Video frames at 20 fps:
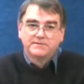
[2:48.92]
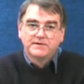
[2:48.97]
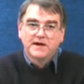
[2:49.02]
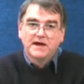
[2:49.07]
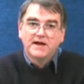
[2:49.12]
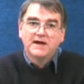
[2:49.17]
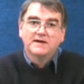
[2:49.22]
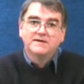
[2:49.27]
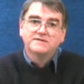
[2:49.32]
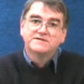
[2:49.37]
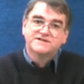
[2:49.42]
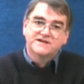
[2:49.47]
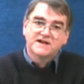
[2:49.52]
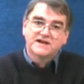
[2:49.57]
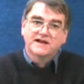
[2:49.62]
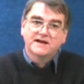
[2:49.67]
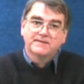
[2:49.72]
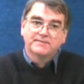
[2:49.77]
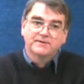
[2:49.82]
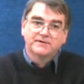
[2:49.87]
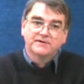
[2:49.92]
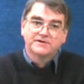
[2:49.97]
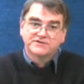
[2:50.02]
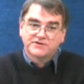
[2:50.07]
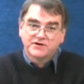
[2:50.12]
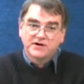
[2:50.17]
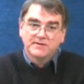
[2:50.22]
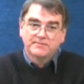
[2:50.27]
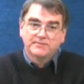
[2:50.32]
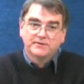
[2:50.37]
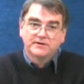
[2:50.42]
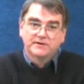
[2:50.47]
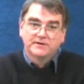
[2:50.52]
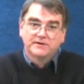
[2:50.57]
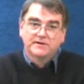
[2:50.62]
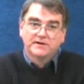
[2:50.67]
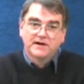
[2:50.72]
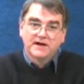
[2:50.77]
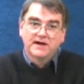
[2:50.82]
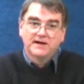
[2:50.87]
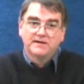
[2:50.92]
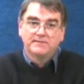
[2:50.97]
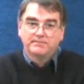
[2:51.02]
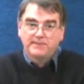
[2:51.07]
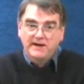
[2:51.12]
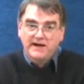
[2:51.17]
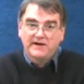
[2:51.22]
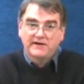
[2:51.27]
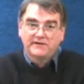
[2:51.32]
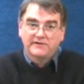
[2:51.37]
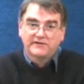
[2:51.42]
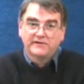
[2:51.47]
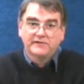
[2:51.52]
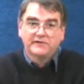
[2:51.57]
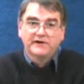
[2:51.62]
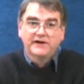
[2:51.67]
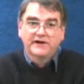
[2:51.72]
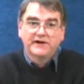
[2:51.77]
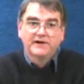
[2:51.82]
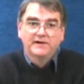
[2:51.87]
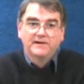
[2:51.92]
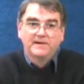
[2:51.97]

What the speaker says: and setting up on the tripod and pan and tilt head.